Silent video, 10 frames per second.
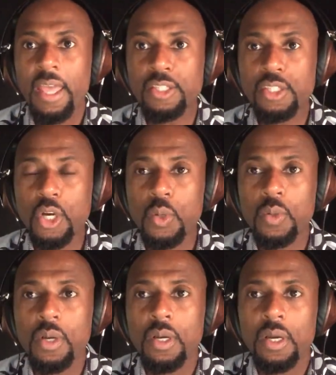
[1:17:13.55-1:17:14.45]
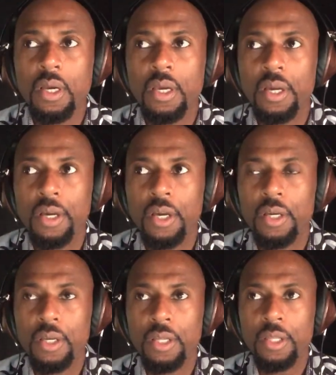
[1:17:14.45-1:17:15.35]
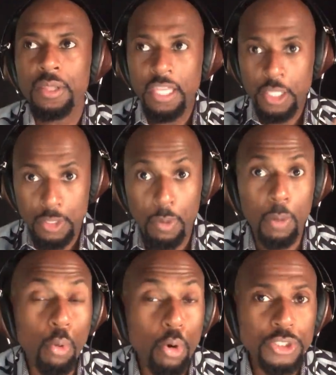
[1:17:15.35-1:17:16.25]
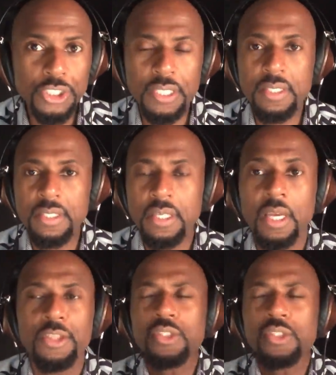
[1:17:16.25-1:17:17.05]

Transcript: And so they eat small portions